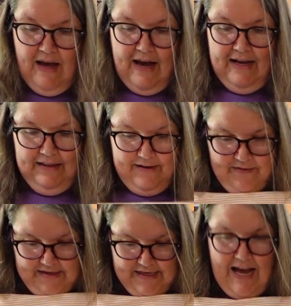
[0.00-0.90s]
I leave
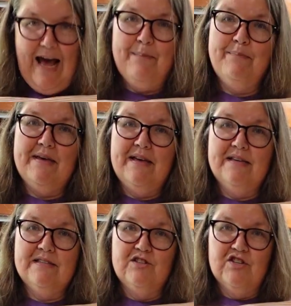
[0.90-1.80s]
the top
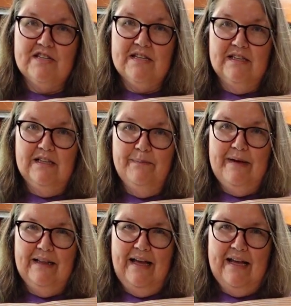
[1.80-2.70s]
piece just a little
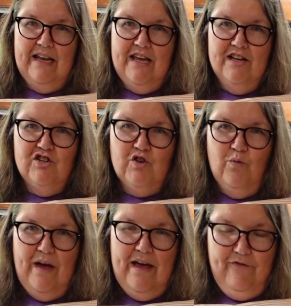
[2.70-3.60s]
bit, like an inch
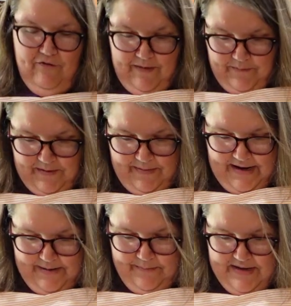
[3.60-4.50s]
away from the
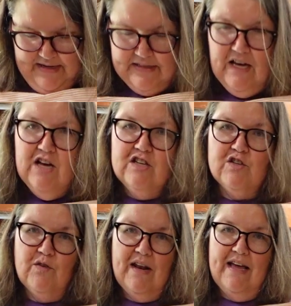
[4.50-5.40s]
bottom piece,
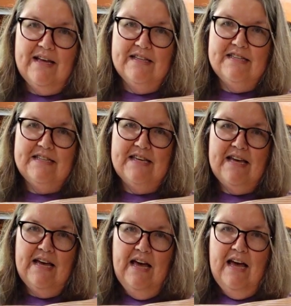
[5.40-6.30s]
so that I can
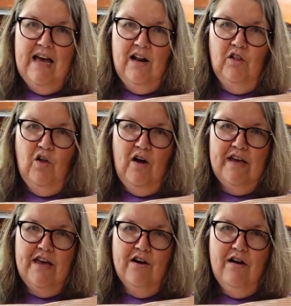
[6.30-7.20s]
see, and along
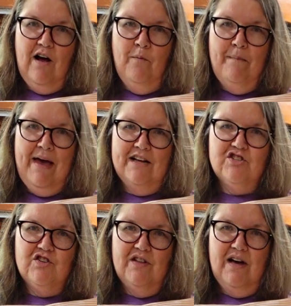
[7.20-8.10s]
here I'll
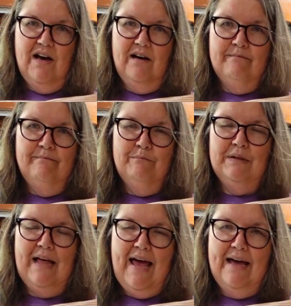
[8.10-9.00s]
match the
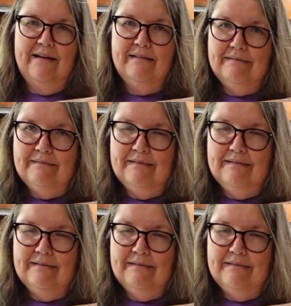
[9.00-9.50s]
plaid.